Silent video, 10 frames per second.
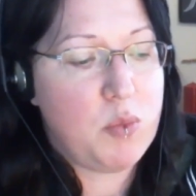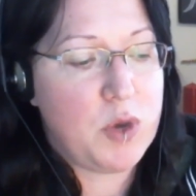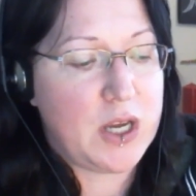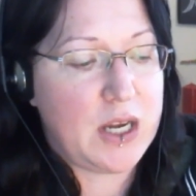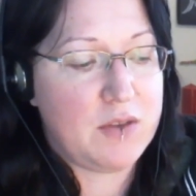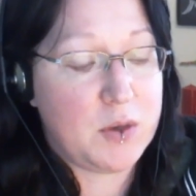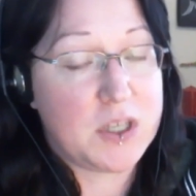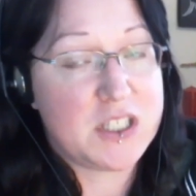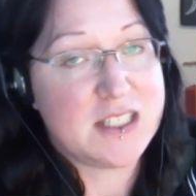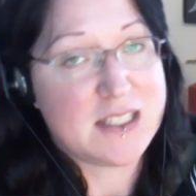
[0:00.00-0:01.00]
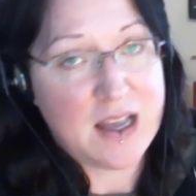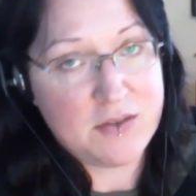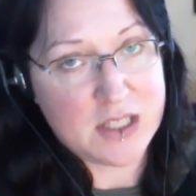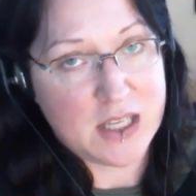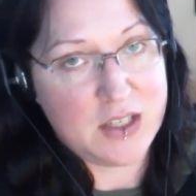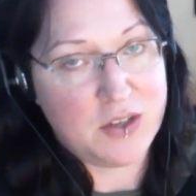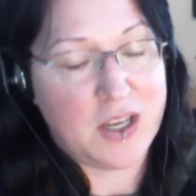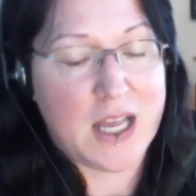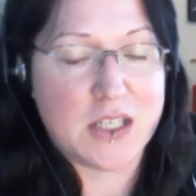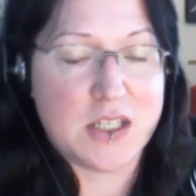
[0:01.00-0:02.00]
But if you're watching this after that, you can
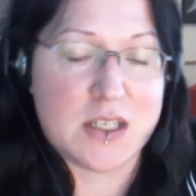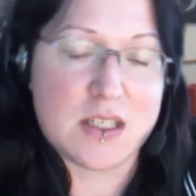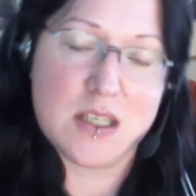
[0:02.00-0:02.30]
catch it